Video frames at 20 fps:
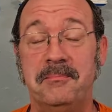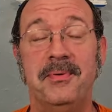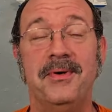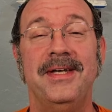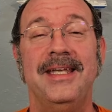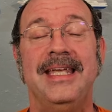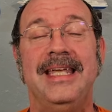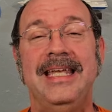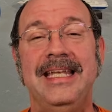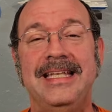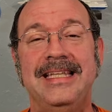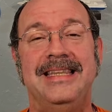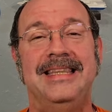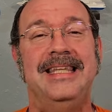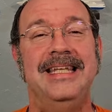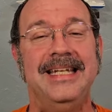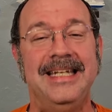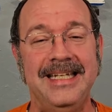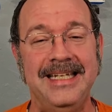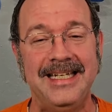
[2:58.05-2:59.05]
but he
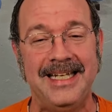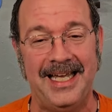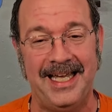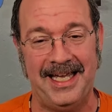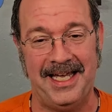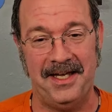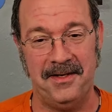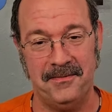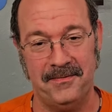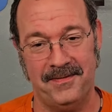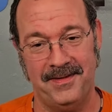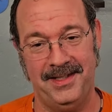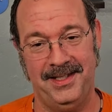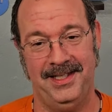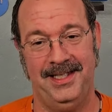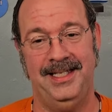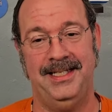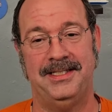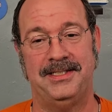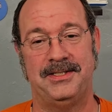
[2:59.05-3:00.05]
didn't have an
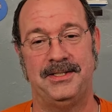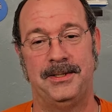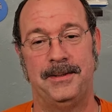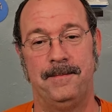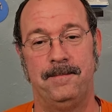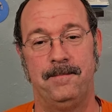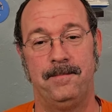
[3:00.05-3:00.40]
answer.